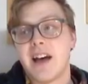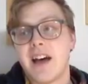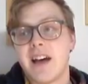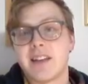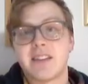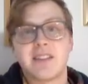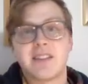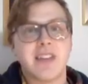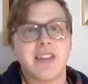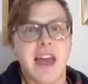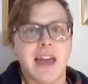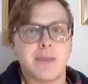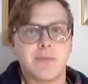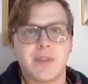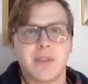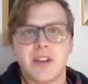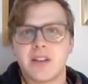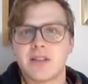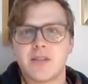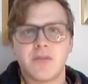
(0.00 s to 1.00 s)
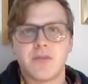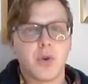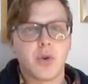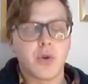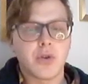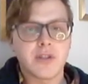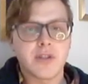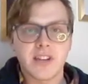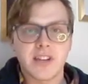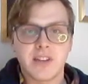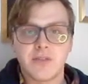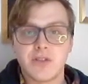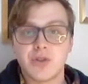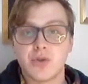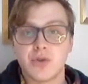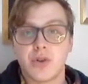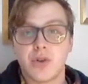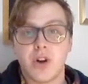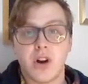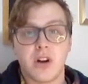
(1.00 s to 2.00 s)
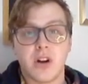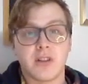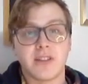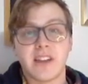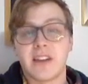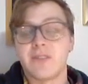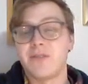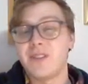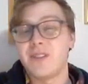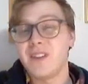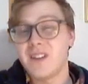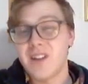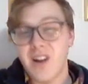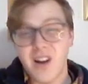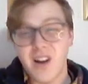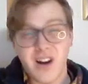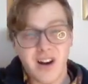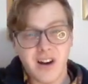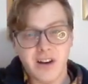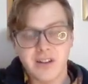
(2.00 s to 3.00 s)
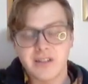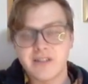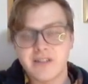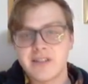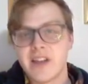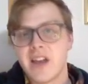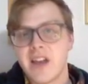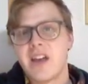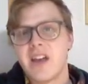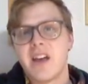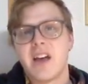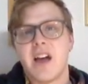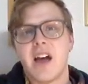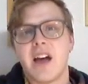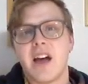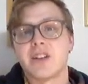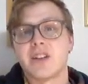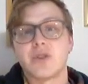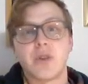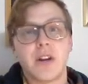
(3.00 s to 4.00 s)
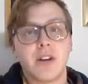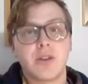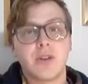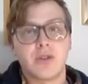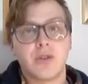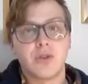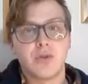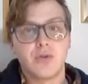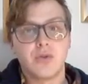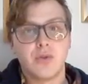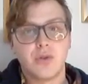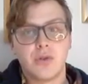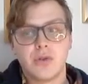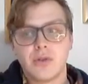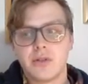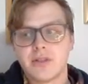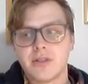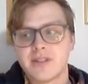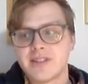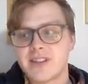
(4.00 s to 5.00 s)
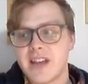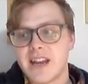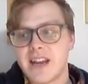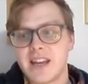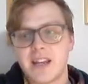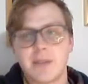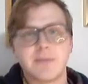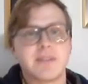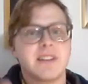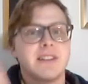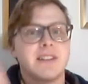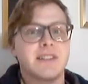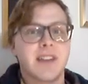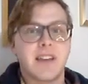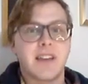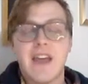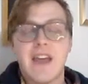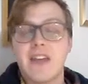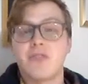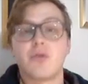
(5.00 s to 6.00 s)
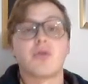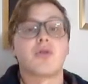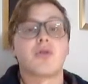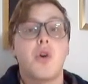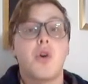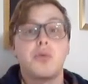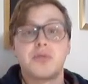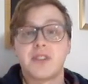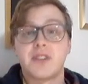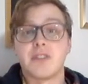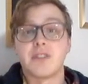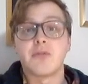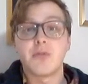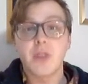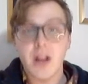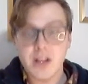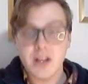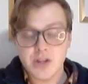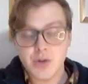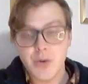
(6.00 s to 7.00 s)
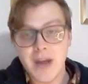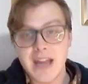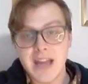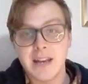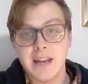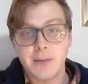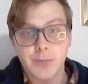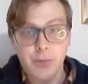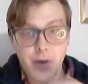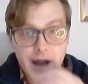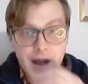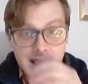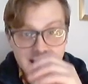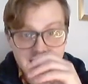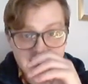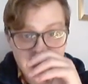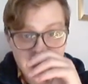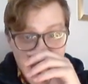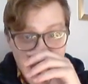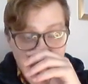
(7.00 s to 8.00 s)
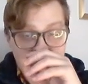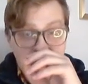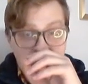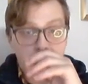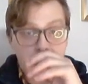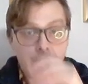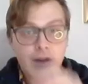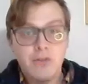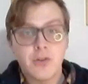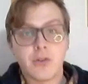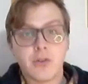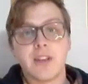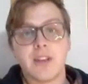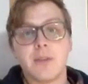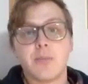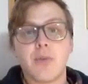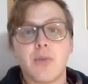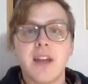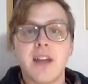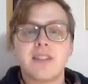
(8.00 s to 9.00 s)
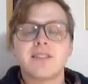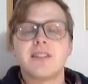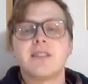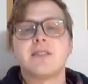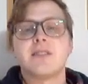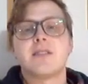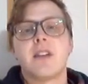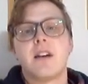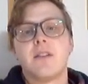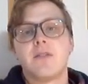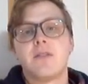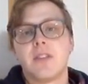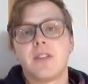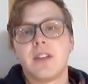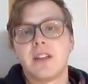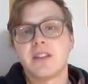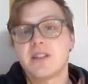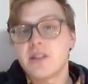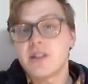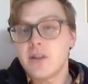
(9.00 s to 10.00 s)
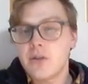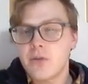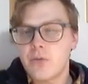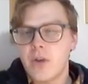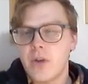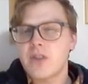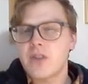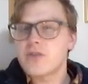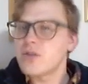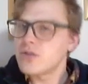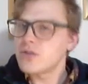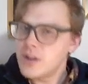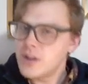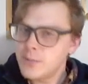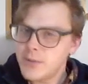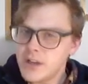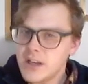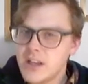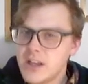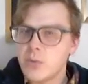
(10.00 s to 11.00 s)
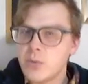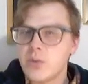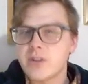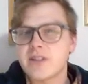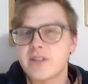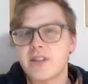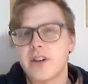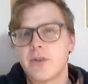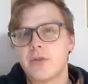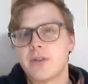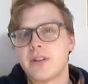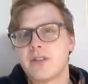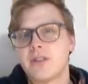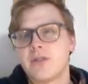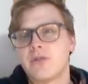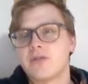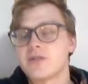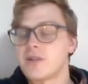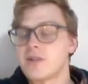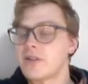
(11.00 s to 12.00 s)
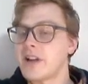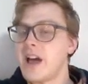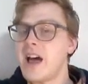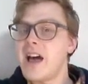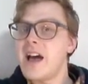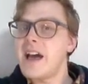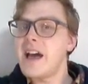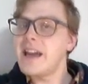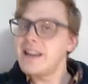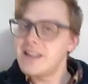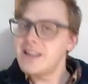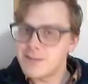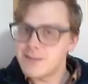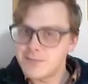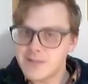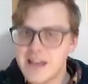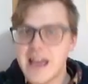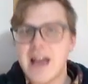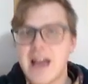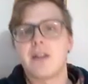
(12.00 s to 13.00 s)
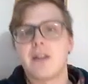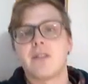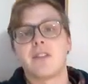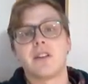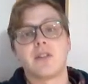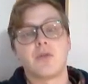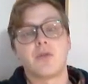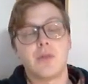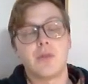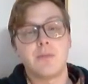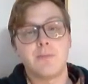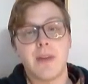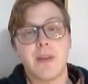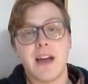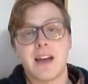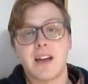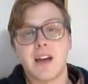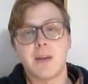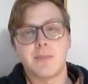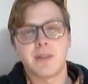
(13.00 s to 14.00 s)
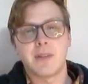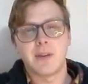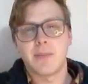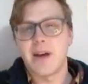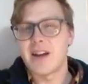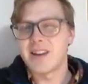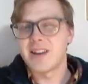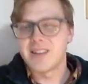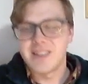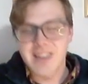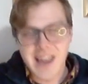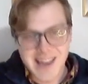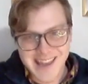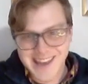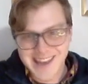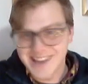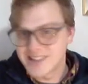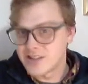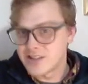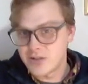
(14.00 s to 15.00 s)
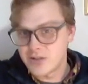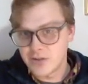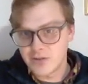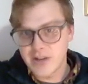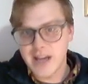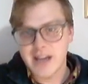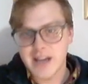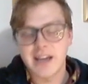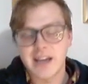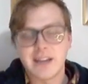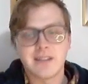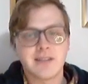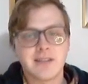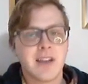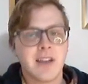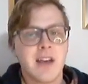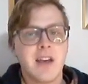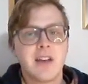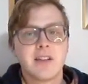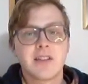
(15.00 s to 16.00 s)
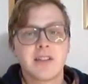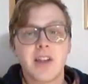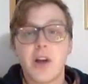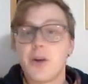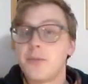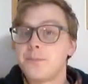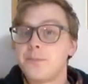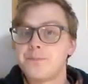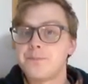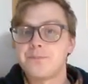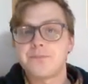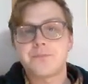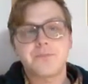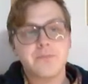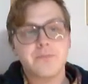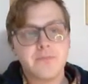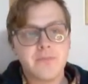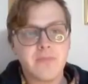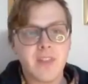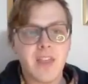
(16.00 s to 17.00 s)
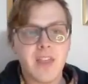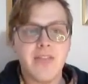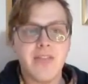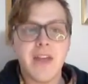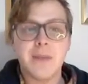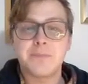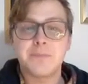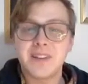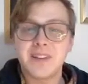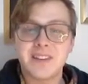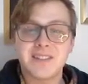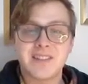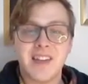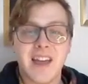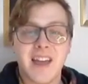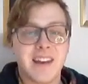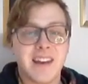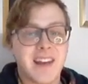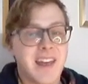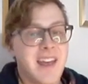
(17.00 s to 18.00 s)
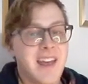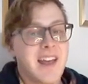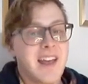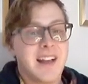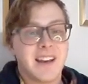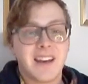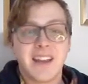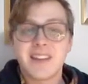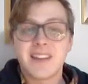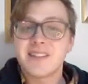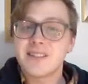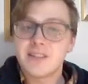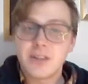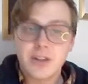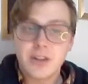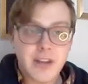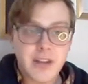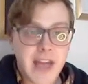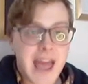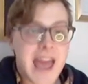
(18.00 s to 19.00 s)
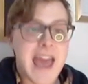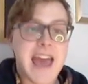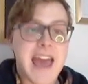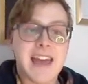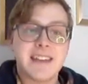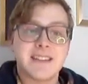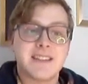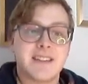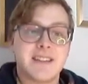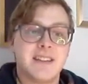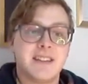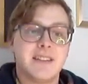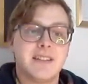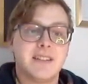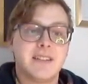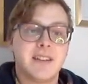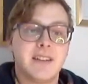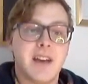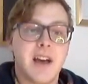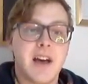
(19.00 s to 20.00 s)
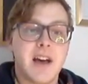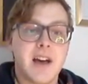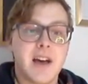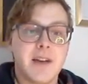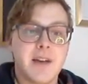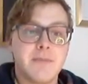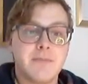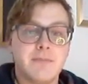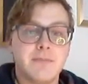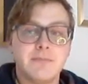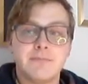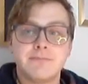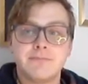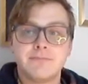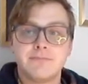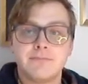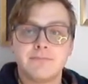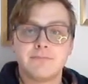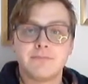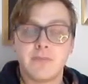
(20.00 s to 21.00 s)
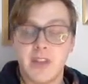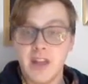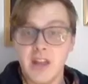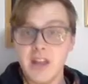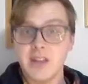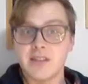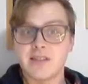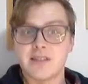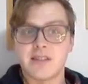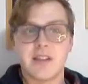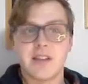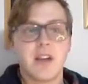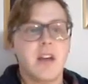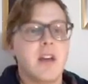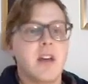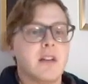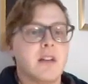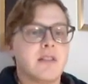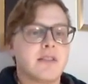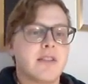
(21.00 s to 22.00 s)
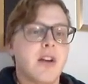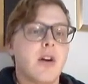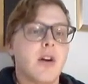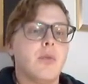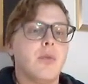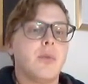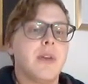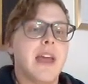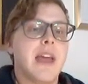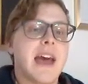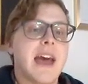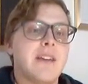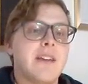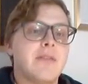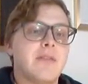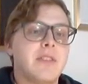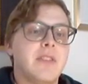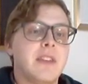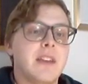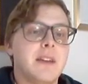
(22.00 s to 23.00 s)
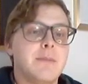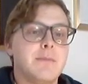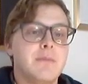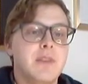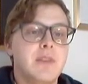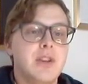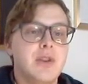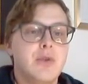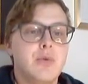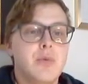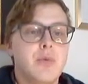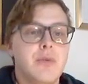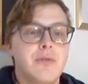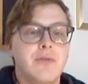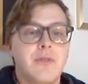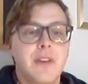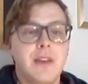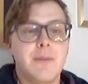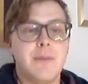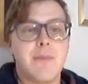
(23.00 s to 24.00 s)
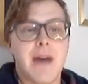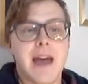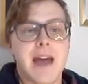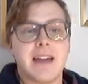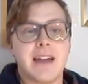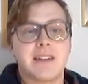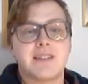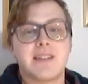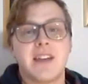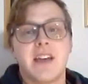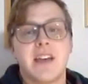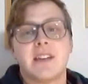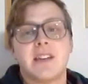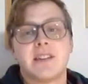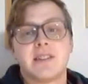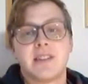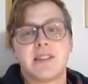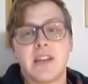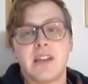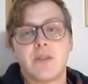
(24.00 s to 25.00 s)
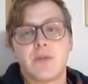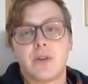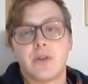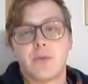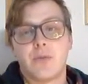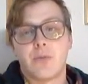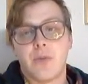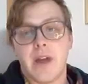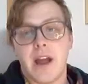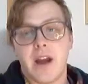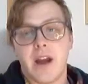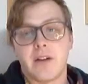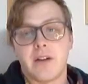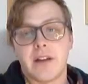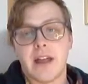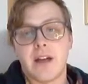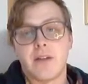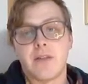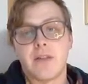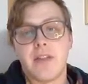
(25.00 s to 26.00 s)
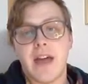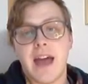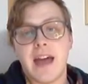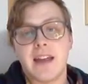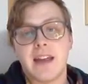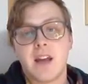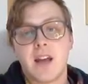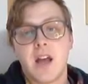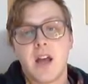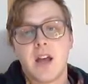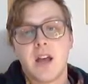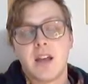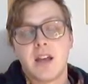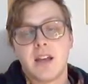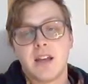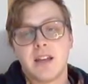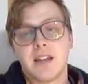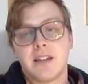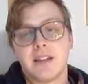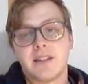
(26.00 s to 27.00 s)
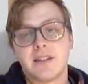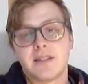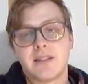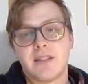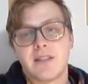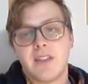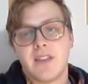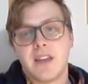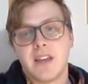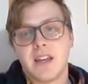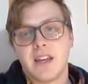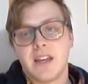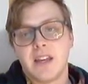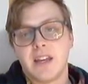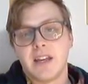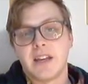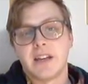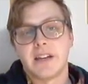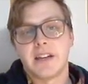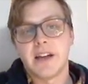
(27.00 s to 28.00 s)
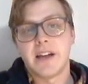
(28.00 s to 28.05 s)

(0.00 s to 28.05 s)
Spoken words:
set. Because of course, individual cards like V cards, trainer tools, stadiums, things like that, those are always going to fluctuate in price. However, the prices of the secret rares are typically what's going to start high, dip down, and then creep back up in about a decade to 2 decades. So that being said, let's look at this. So we have the Mew VMAX Secret Rare. Now that is the